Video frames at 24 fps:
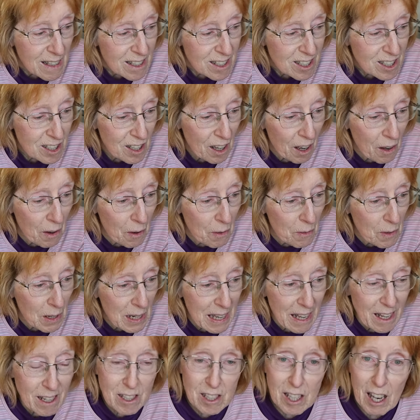So
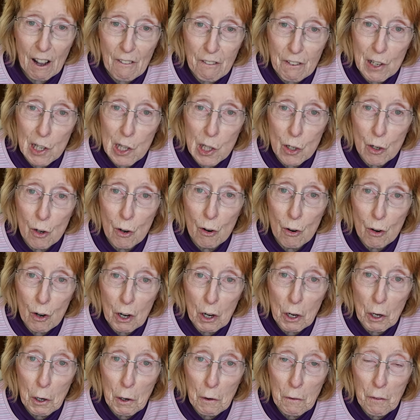let's have a
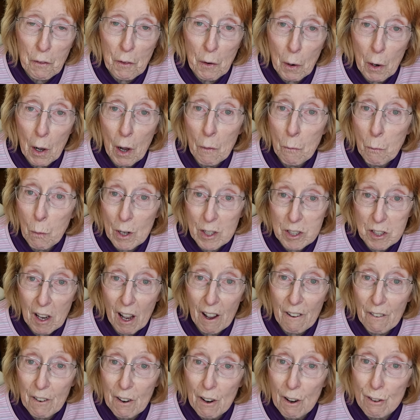look of what
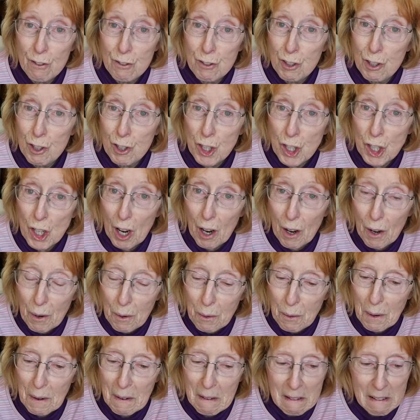I've got to
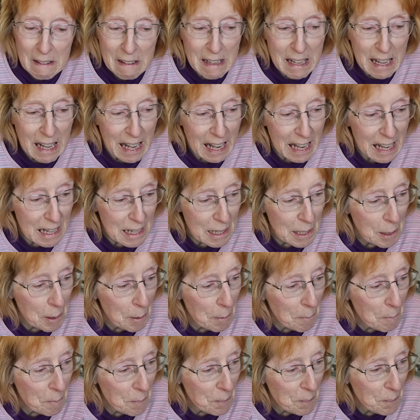show.
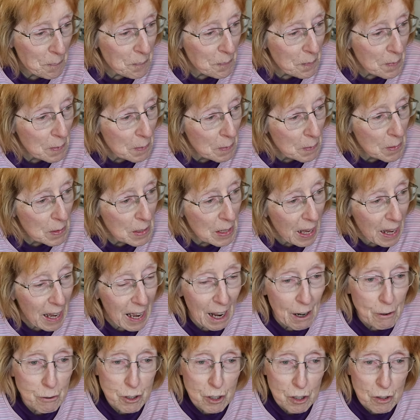
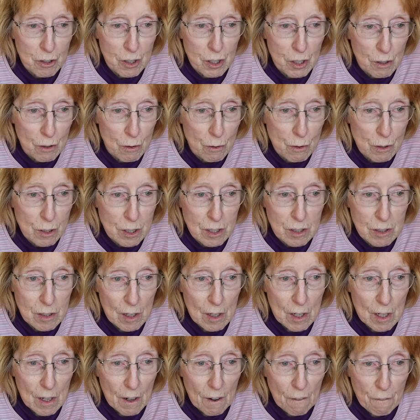How to use
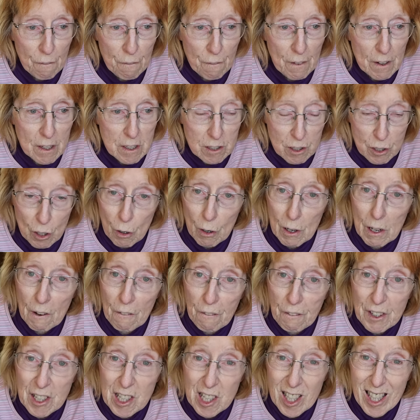toilet
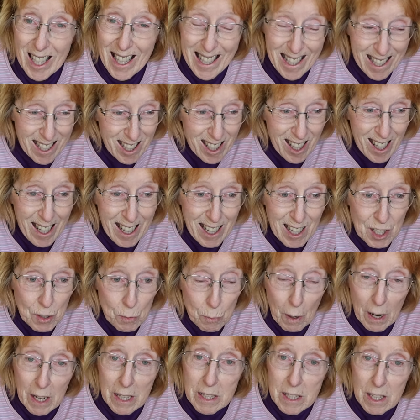facilities
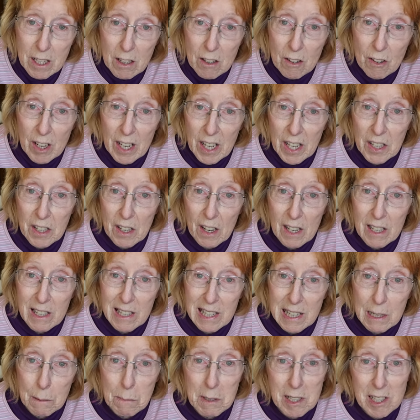when you're in
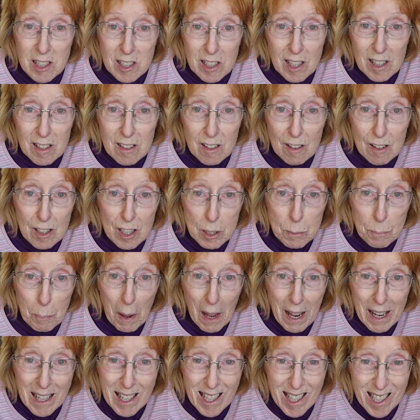limited
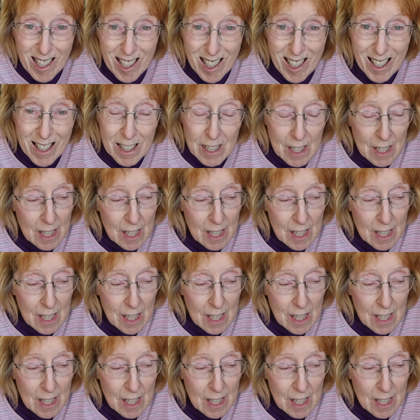space,